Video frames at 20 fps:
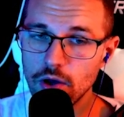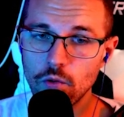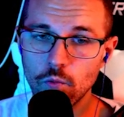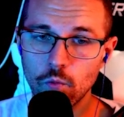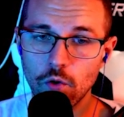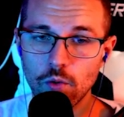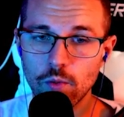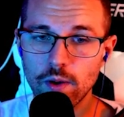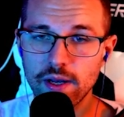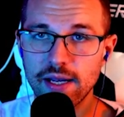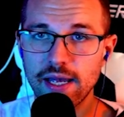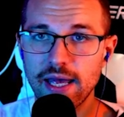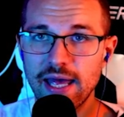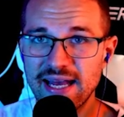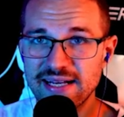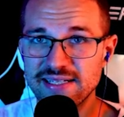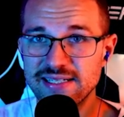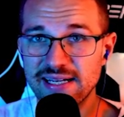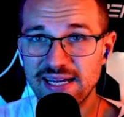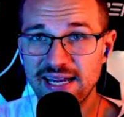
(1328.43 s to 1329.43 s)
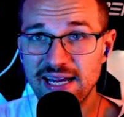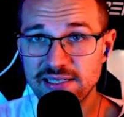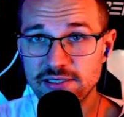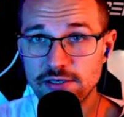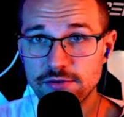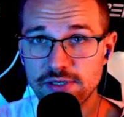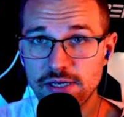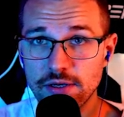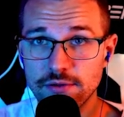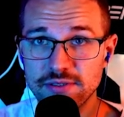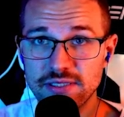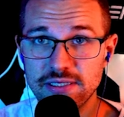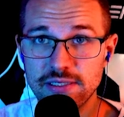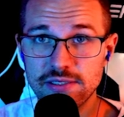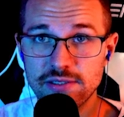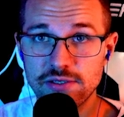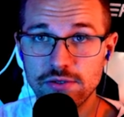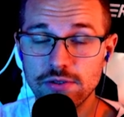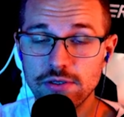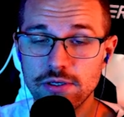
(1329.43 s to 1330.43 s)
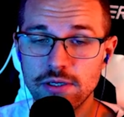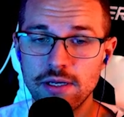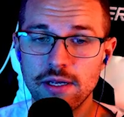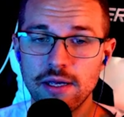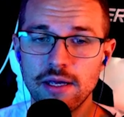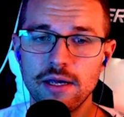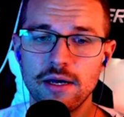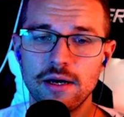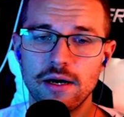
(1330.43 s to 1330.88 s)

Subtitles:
Warwick, Hextech Exoskeleton is good.